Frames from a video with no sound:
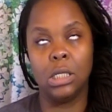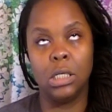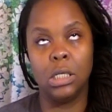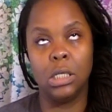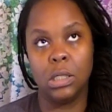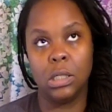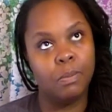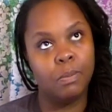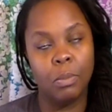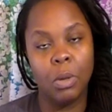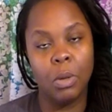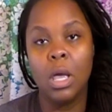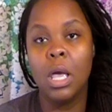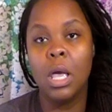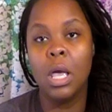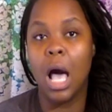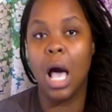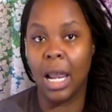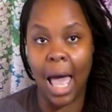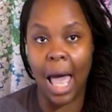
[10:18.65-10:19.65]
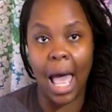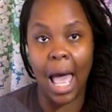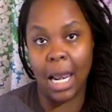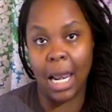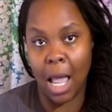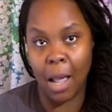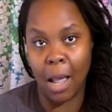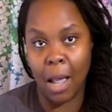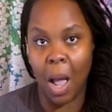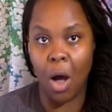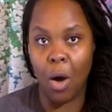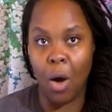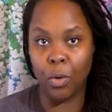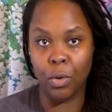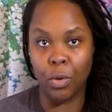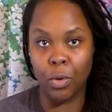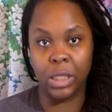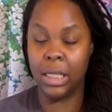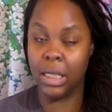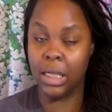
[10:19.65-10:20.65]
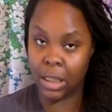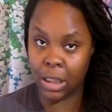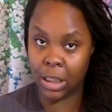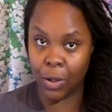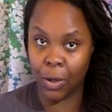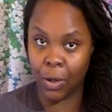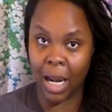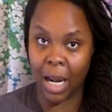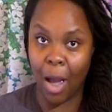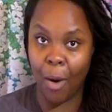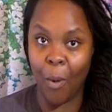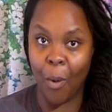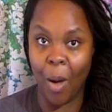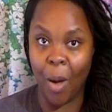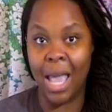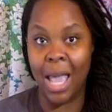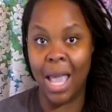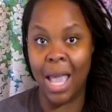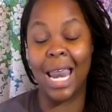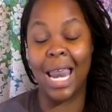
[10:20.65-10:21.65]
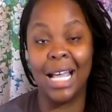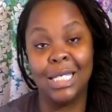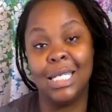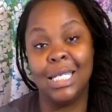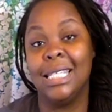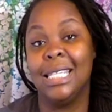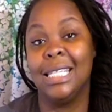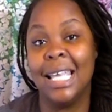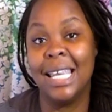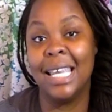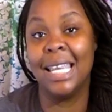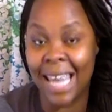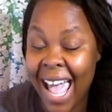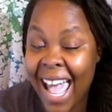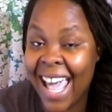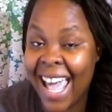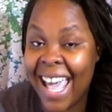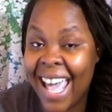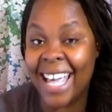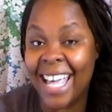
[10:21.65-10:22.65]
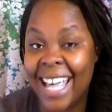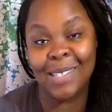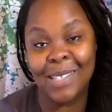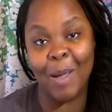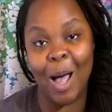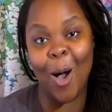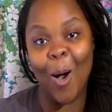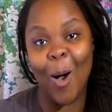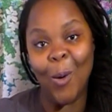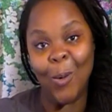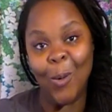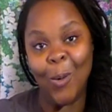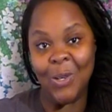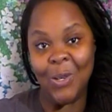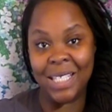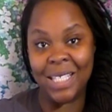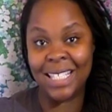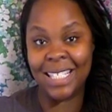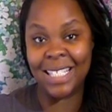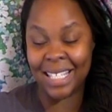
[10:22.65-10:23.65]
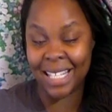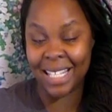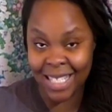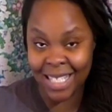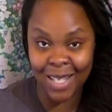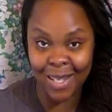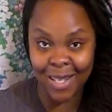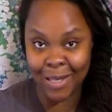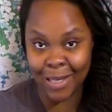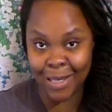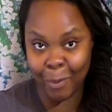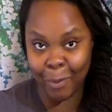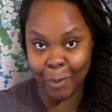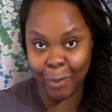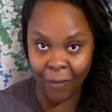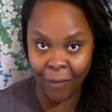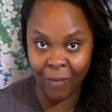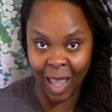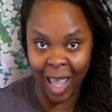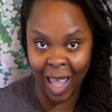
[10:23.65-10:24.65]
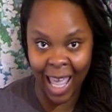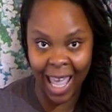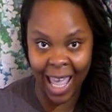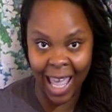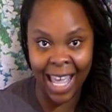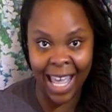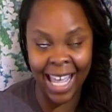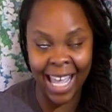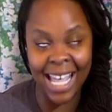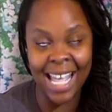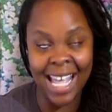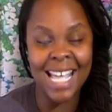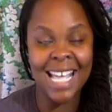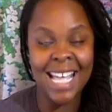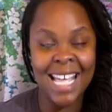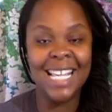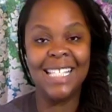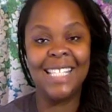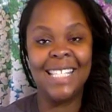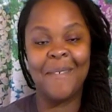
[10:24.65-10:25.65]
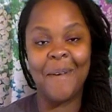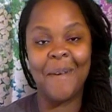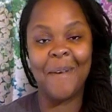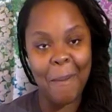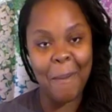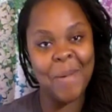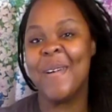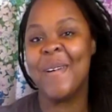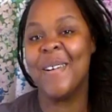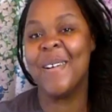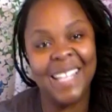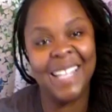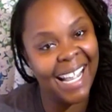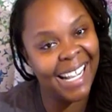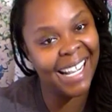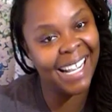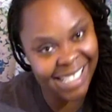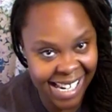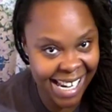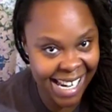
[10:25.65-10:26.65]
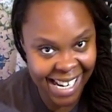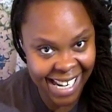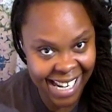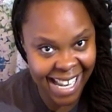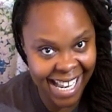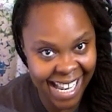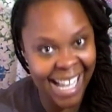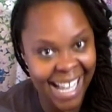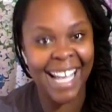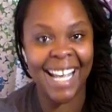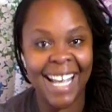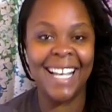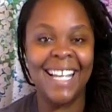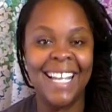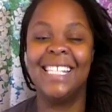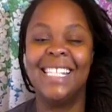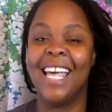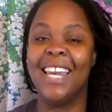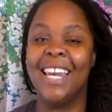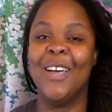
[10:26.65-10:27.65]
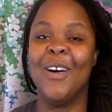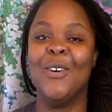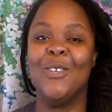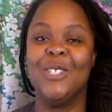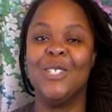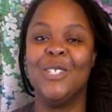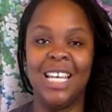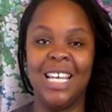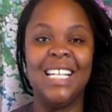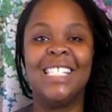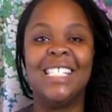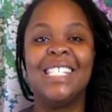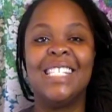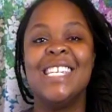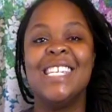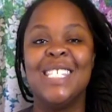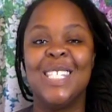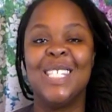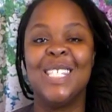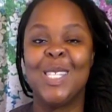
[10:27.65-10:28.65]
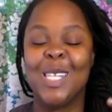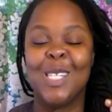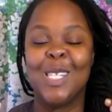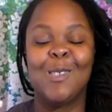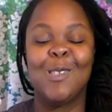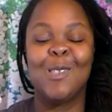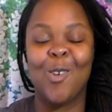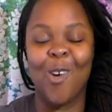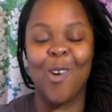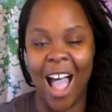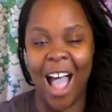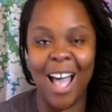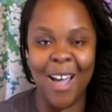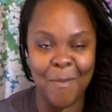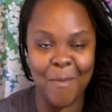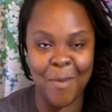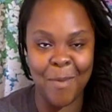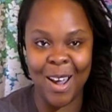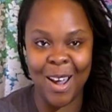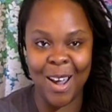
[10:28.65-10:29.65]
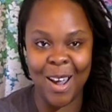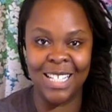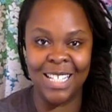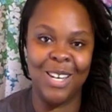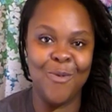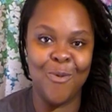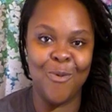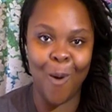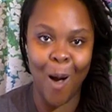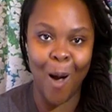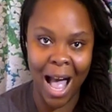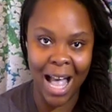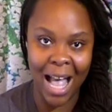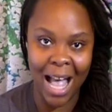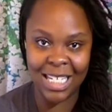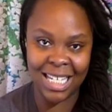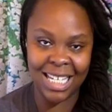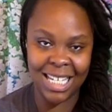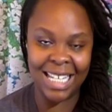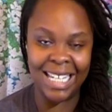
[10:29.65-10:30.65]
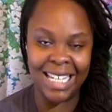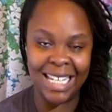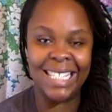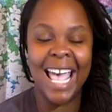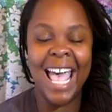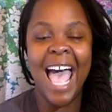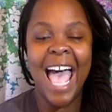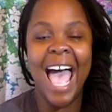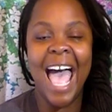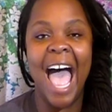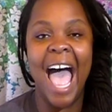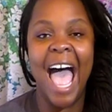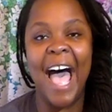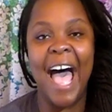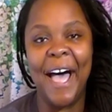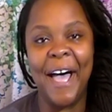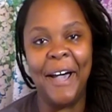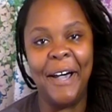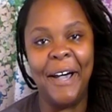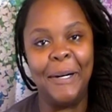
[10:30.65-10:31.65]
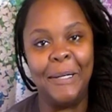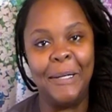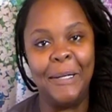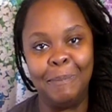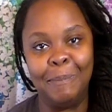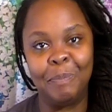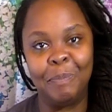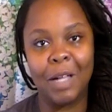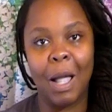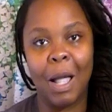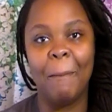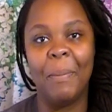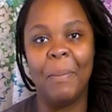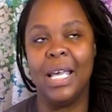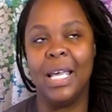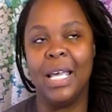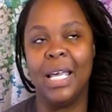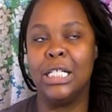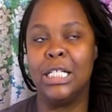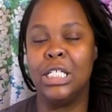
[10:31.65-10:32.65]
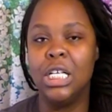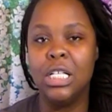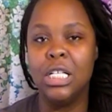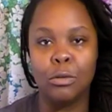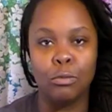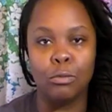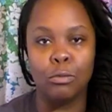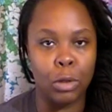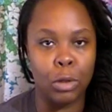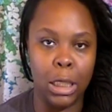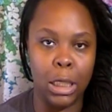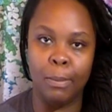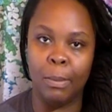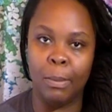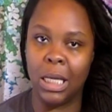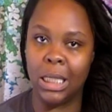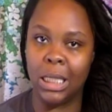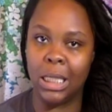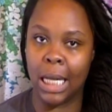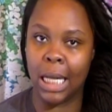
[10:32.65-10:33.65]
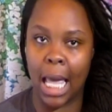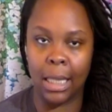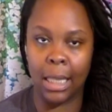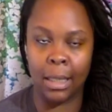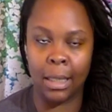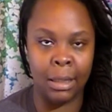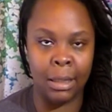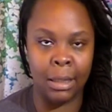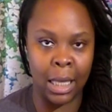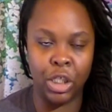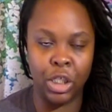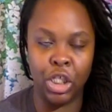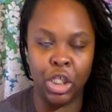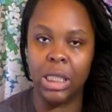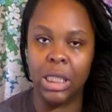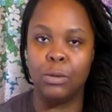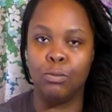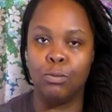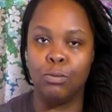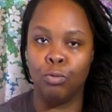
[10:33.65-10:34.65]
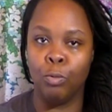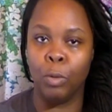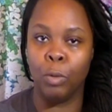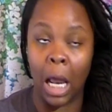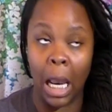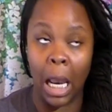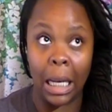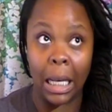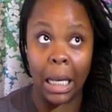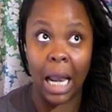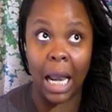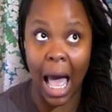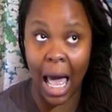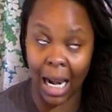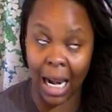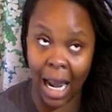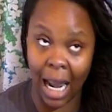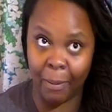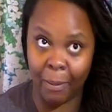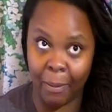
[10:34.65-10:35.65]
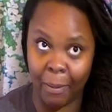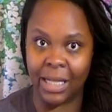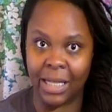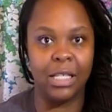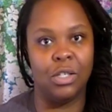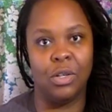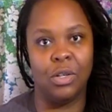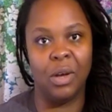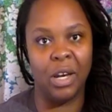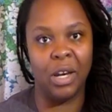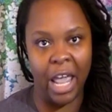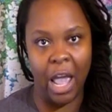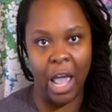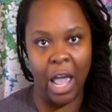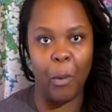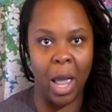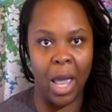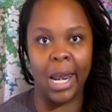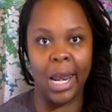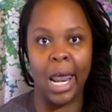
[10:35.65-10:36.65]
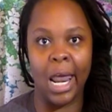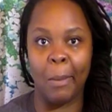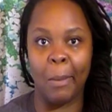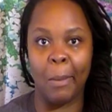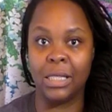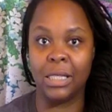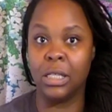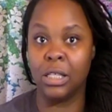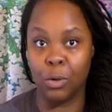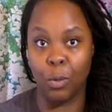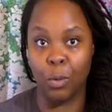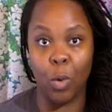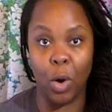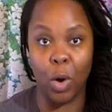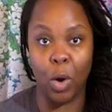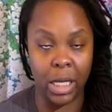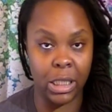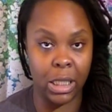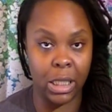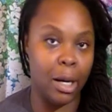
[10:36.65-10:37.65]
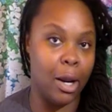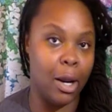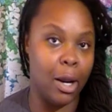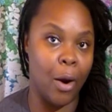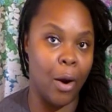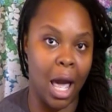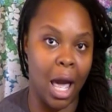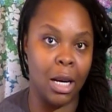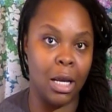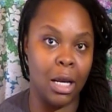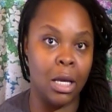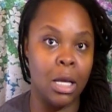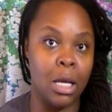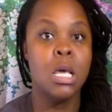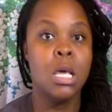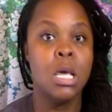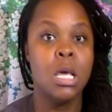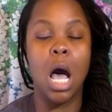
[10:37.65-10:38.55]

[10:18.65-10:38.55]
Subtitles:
She's a lot like my oldest sister in that way. And actually today is my oldest sister's birthday. So happy birthday, Gina. Because I know she's a subscriber and she watches. But yeah, she's really much like, she's a lot like my sister in that way. Like my sister wanted to learn how to